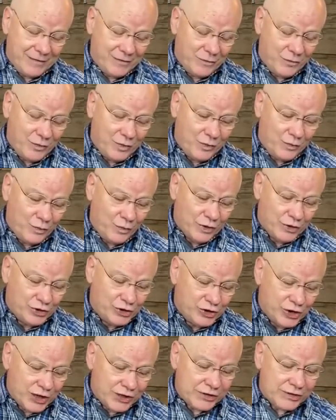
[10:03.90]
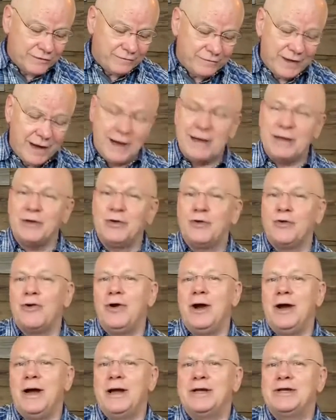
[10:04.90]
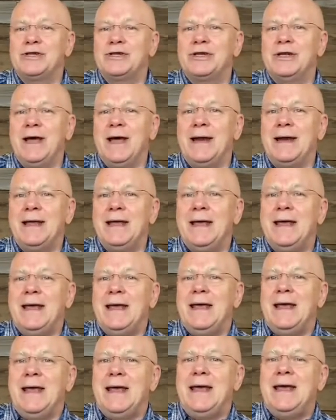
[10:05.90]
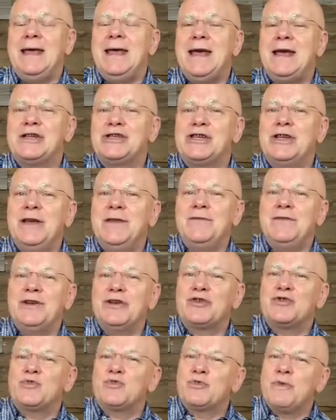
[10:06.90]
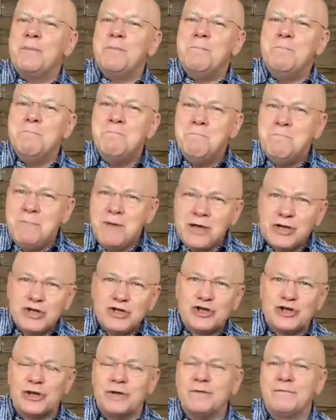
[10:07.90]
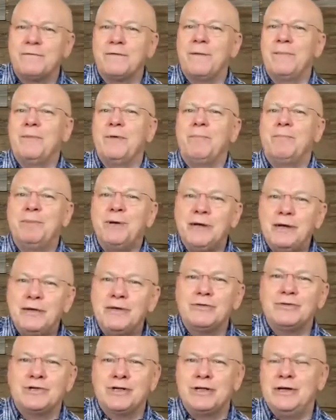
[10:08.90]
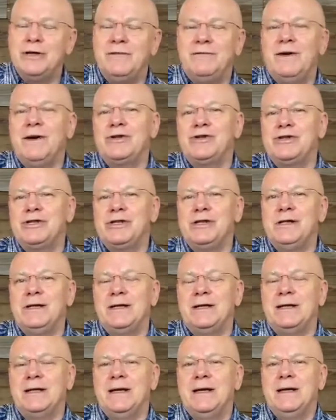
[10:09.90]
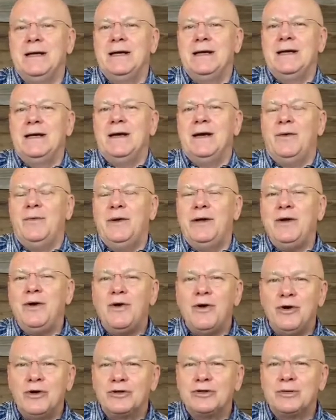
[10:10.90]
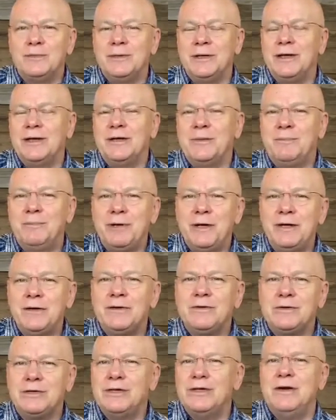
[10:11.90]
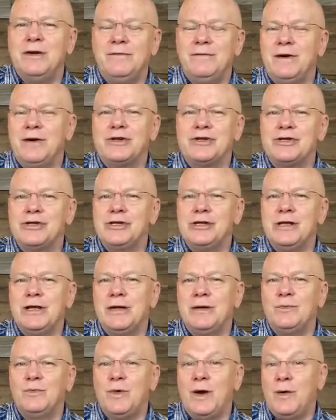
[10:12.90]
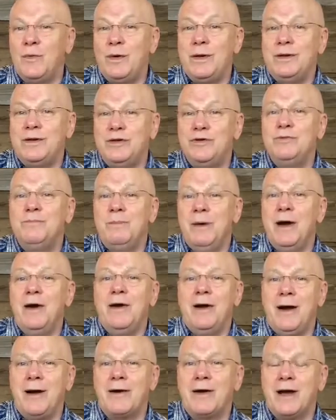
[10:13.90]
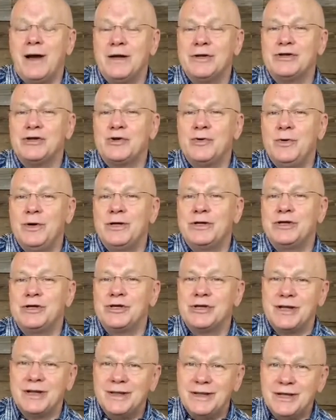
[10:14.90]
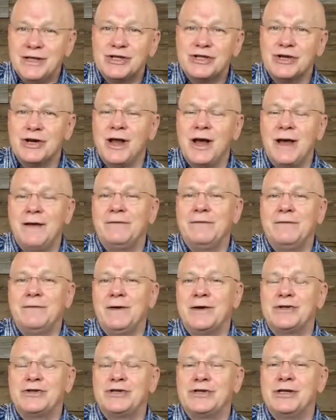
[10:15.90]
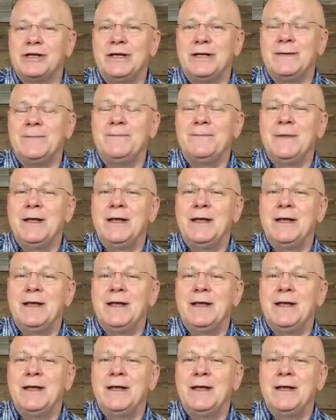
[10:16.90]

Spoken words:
when we're justified in Christ, that he has given us remission from the penalty of our sin. And we know ultimately the penalty of our sin, while we do bear out consequences in this life of our sin,